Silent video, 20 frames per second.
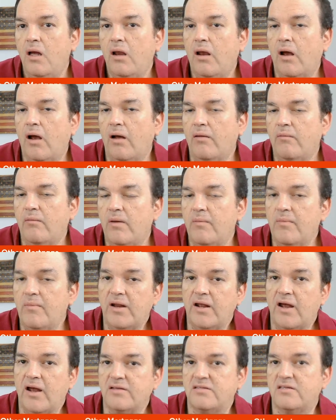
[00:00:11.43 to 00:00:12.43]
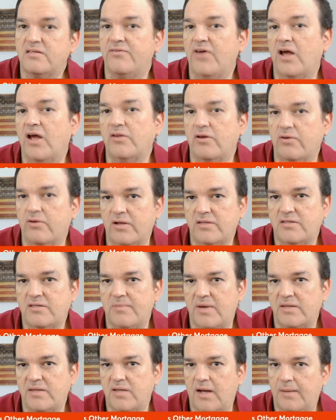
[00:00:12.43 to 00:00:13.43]
In many cases, the VA loan is the
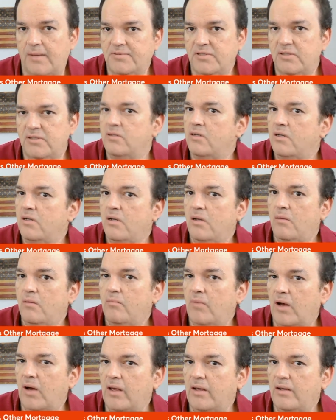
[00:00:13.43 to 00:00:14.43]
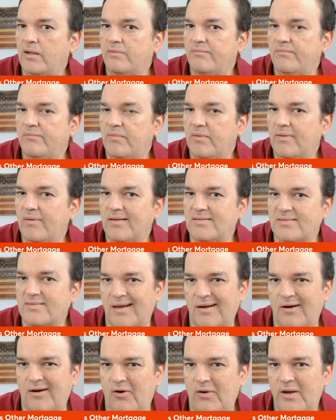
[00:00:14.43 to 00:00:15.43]
best option, but it's
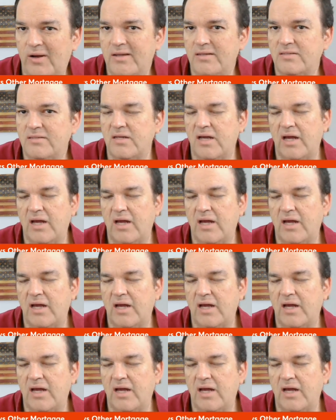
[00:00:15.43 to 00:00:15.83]
not always.